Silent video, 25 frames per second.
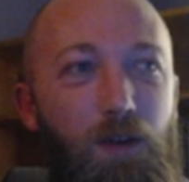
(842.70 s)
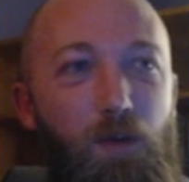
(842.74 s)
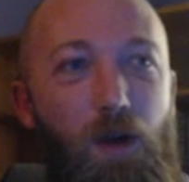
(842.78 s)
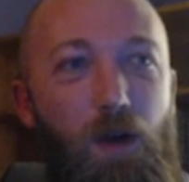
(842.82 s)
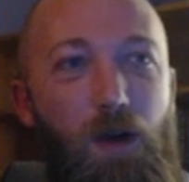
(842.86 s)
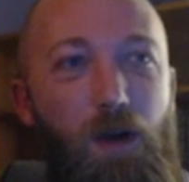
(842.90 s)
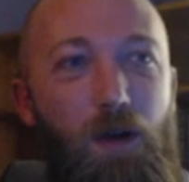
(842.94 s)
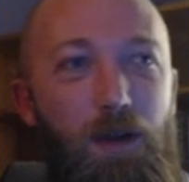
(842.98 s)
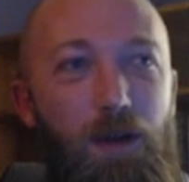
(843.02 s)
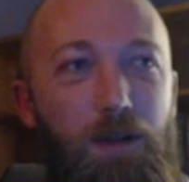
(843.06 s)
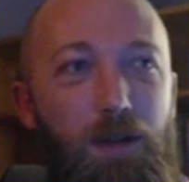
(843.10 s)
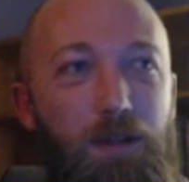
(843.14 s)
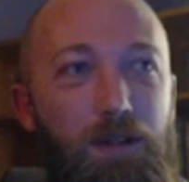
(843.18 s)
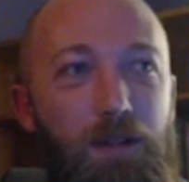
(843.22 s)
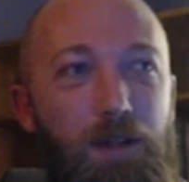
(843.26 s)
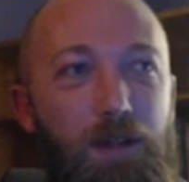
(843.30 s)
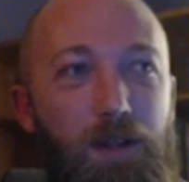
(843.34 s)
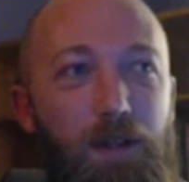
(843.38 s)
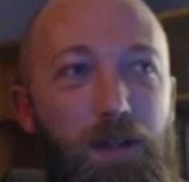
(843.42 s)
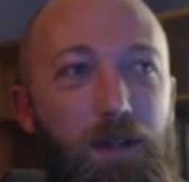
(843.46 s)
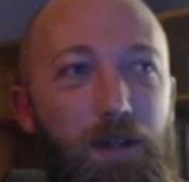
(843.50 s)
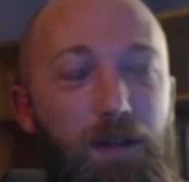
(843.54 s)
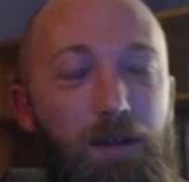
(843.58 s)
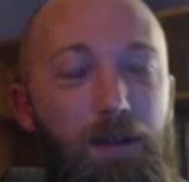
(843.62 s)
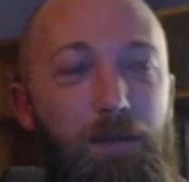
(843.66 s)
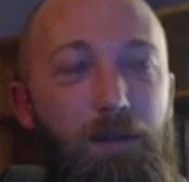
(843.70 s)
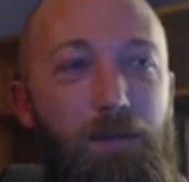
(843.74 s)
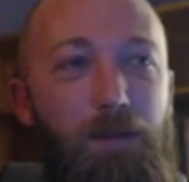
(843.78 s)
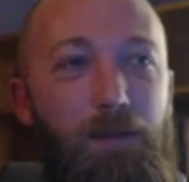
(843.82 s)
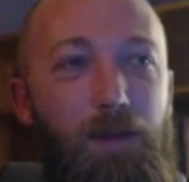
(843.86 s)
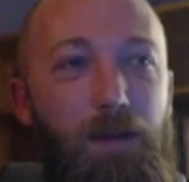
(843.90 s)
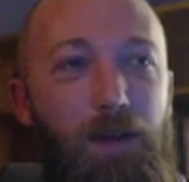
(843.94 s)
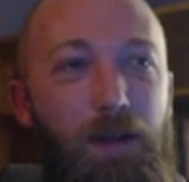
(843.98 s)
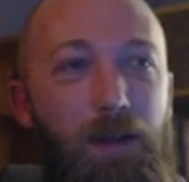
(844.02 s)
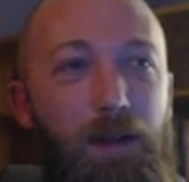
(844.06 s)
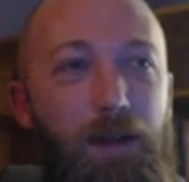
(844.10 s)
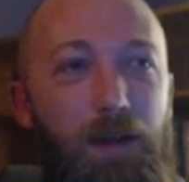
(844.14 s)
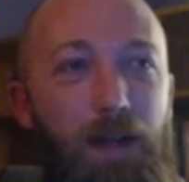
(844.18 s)
on.
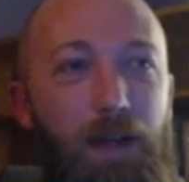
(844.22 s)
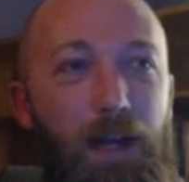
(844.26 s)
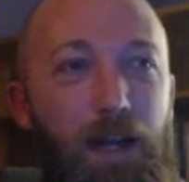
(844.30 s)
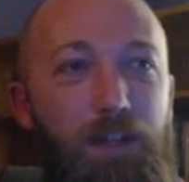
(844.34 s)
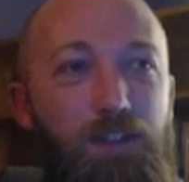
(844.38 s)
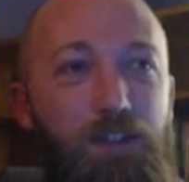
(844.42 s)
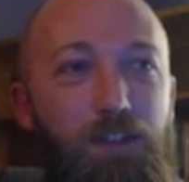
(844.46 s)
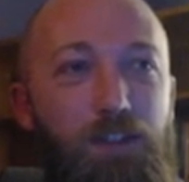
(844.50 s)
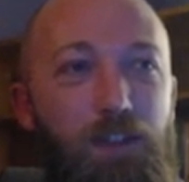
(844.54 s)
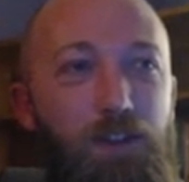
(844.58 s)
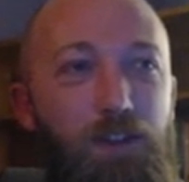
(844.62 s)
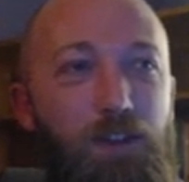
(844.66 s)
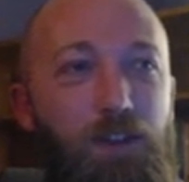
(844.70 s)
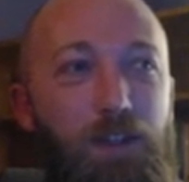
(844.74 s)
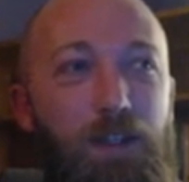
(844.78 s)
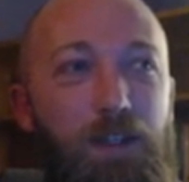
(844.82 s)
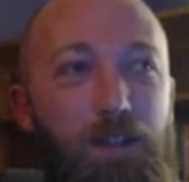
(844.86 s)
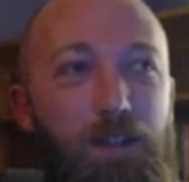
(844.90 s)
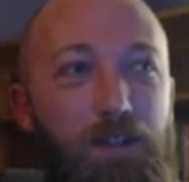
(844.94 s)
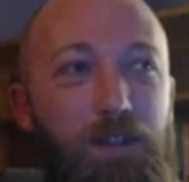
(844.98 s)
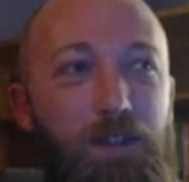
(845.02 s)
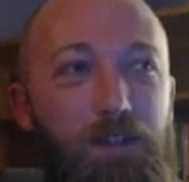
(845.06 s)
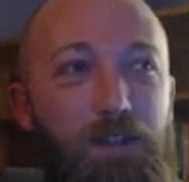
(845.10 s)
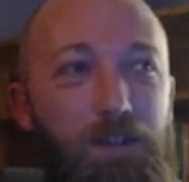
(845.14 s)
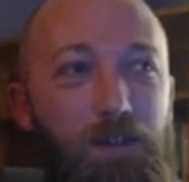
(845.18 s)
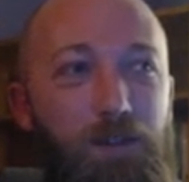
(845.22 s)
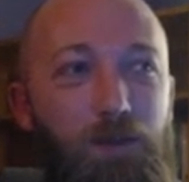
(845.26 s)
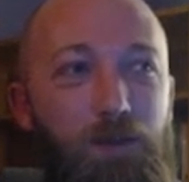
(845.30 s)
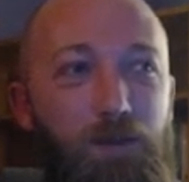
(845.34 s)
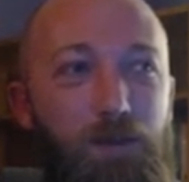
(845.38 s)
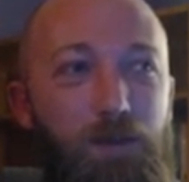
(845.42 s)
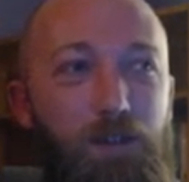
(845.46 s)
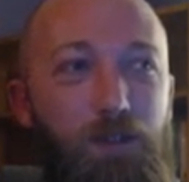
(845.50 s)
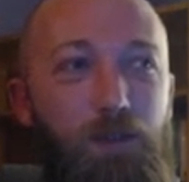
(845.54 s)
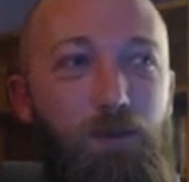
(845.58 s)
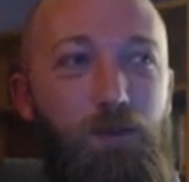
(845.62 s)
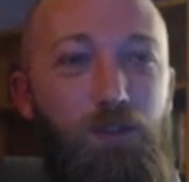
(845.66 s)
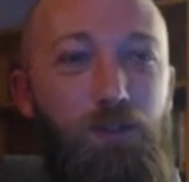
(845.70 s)
Uh, I just think that you
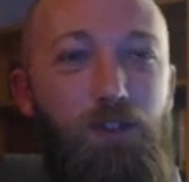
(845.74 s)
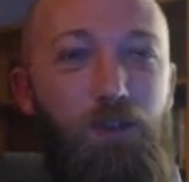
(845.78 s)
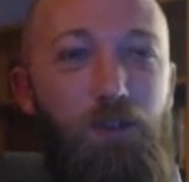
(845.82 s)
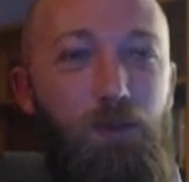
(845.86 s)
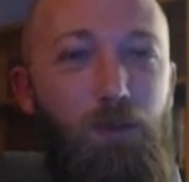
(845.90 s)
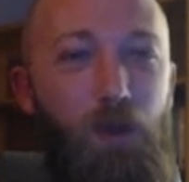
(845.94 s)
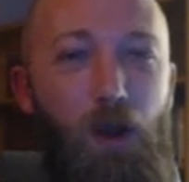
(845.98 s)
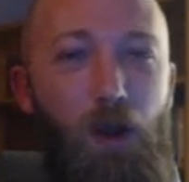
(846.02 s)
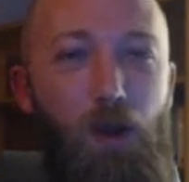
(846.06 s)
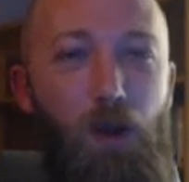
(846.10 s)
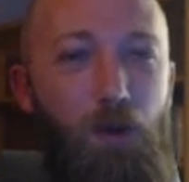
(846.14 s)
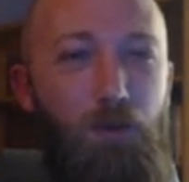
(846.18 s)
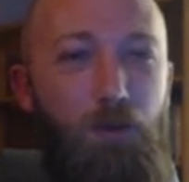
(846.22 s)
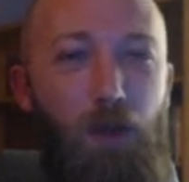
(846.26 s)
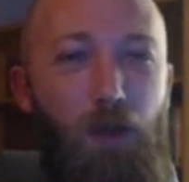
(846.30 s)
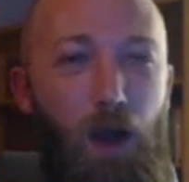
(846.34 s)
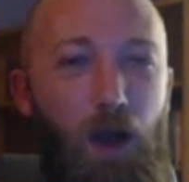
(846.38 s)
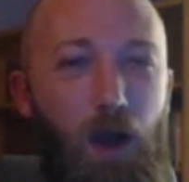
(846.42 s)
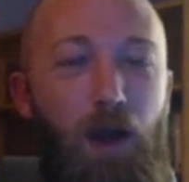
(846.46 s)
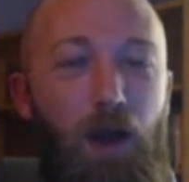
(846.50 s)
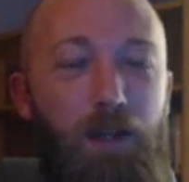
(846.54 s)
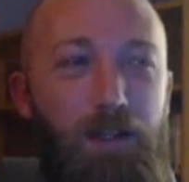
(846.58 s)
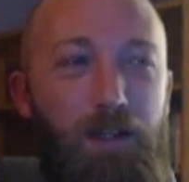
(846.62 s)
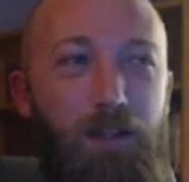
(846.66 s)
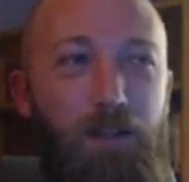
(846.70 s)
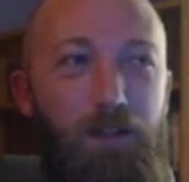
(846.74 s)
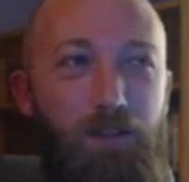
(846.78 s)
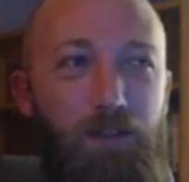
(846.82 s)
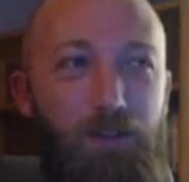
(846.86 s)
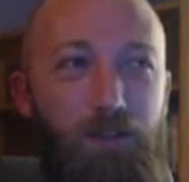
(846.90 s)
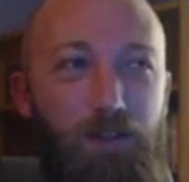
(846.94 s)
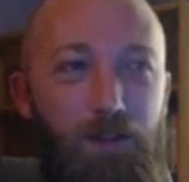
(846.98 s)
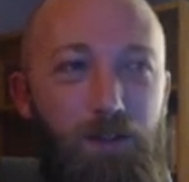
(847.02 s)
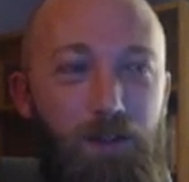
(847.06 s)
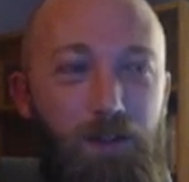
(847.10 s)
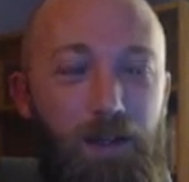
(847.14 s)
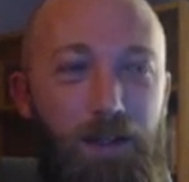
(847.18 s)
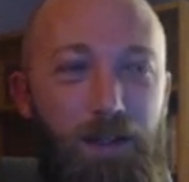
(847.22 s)
you do owe the
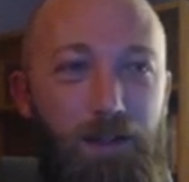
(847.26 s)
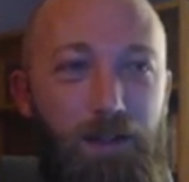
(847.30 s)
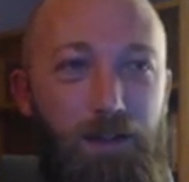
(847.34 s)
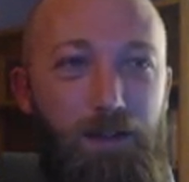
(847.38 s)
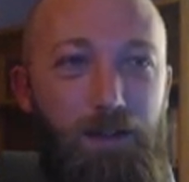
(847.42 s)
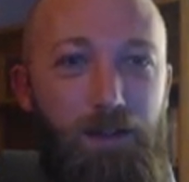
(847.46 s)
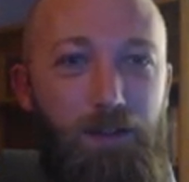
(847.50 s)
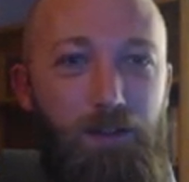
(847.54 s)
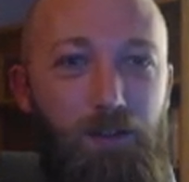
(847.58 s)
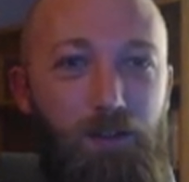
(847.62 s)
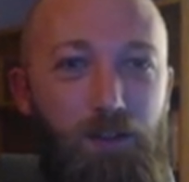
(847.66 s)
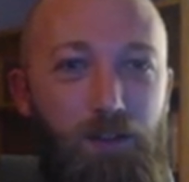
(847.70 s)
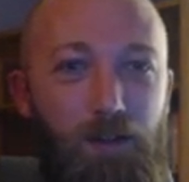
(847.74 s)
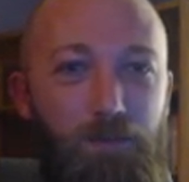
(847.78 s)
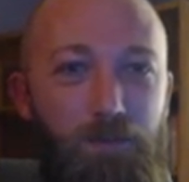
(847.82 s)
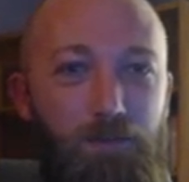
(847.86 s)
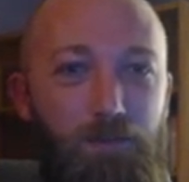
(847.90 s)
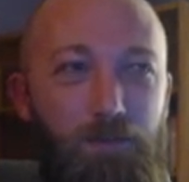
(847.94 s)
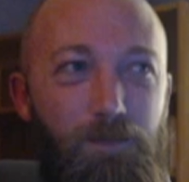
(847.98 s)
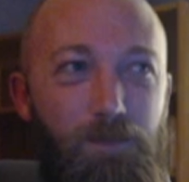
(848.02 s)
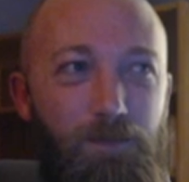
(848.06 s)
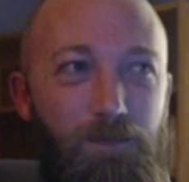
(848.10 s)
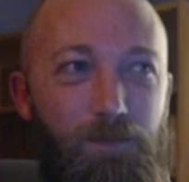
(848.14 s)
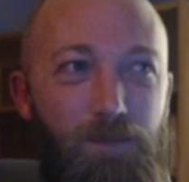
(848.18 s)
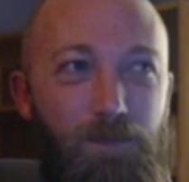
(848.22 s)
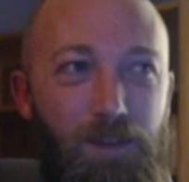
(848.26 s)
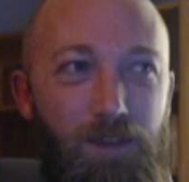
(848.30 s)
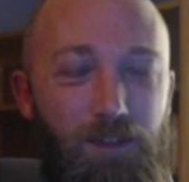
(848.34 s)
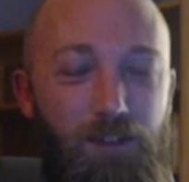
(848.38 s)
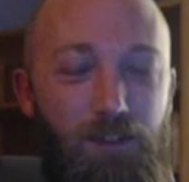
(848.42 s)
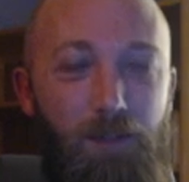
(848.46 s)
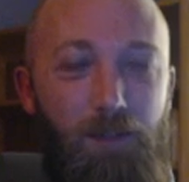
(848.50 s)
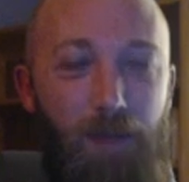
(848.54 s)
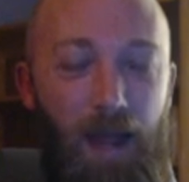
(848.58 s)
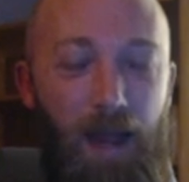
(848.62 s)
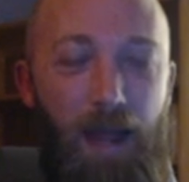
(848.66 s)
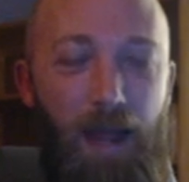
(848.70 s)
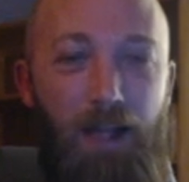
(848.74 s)
audience like some
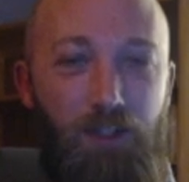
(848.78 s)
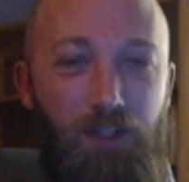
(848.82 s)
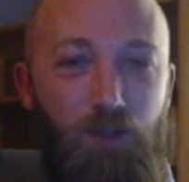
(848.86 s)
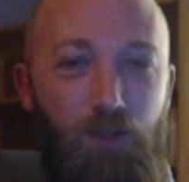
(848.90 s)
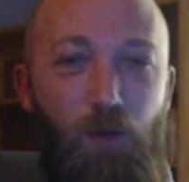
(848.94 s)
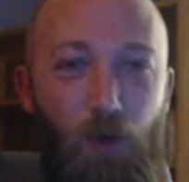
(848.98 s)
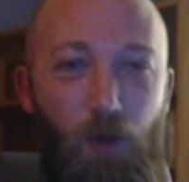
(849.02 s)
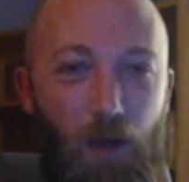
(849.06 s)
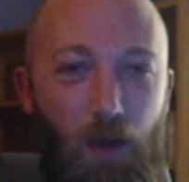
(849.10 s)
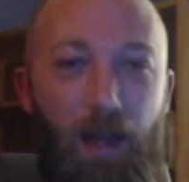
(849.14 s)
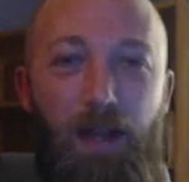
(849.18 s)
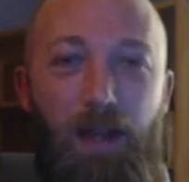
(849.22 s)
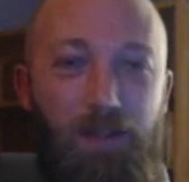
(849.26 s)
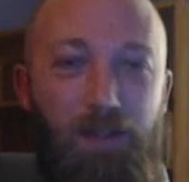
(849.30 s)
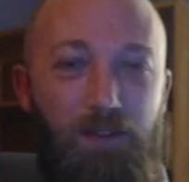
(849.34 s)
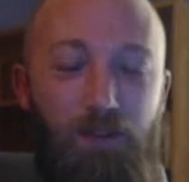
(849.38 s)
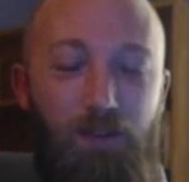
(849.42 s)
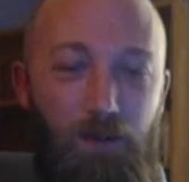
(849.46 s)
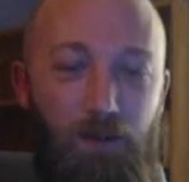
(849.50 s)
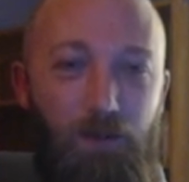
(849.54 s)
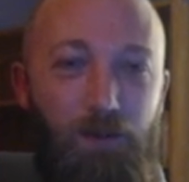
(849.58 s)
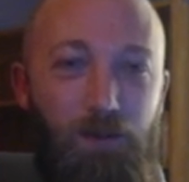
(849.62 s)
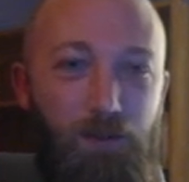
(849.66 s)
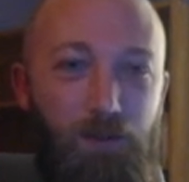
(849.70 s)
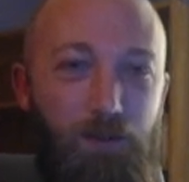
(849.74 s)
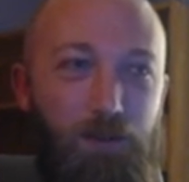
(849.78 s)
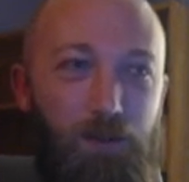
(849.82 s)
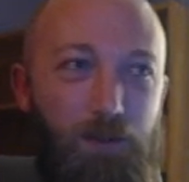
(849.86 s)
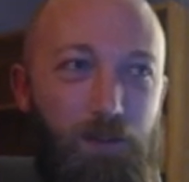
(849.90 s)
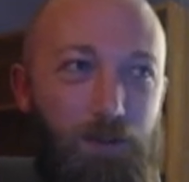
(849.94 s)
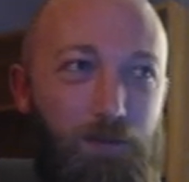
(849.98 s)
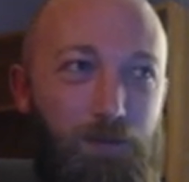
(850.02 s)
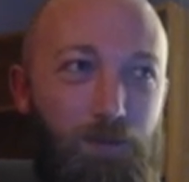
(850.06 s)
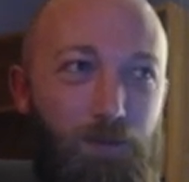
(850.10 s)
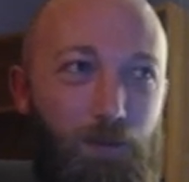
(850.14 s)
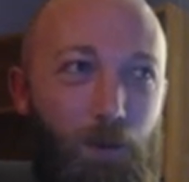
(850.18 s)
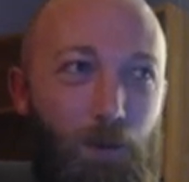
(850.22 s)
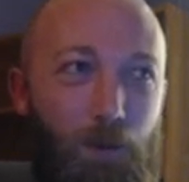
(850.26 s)
some actual answers
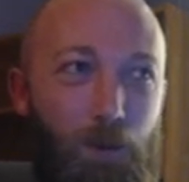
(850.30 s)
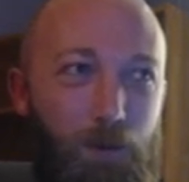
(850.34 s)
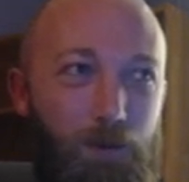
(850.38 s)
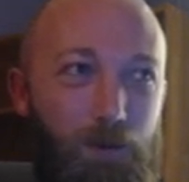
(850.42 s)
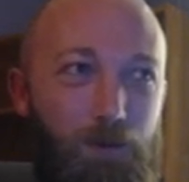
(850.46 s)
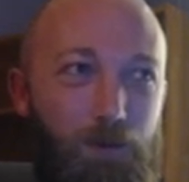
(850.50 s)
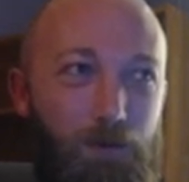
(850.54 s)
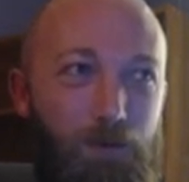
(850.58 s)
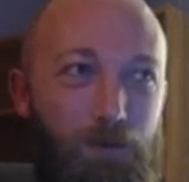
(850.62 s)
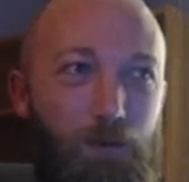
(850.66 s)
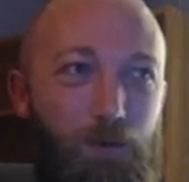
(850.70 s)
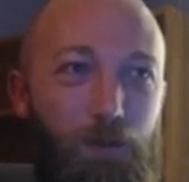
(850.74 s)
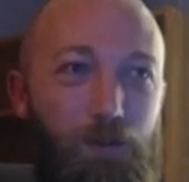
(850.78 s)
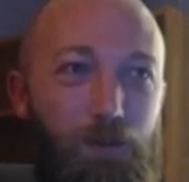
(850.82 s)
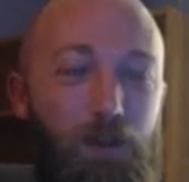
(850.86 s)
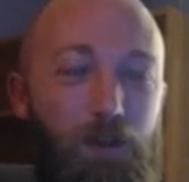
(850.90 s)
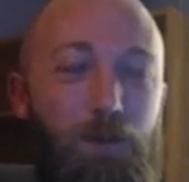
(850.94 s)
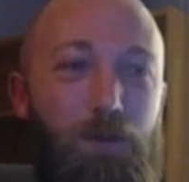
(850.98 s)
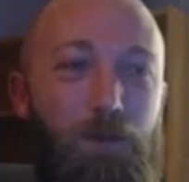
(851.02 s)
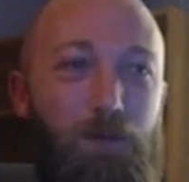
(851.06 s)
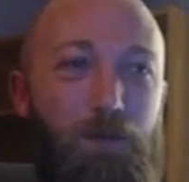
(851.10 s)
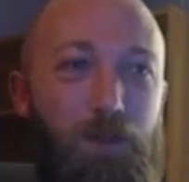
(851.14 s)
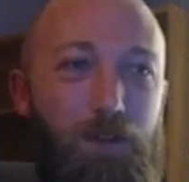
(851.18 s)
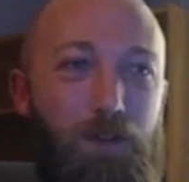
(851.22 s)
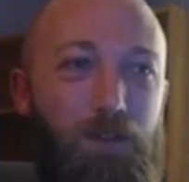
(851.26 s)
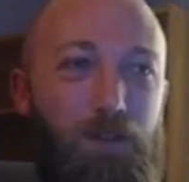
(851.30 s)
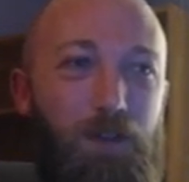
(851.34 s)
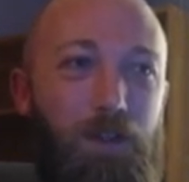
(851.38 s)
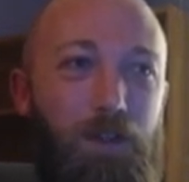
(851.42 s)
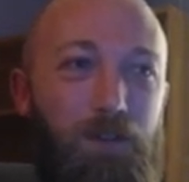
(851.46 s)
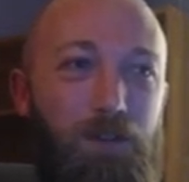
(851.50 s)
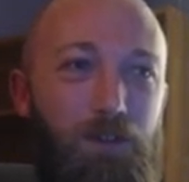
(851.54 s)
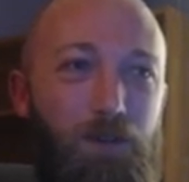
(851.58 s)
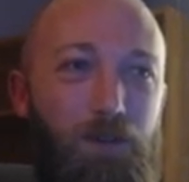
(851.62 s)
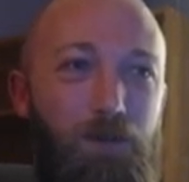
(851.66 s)
uh, for for some of these things.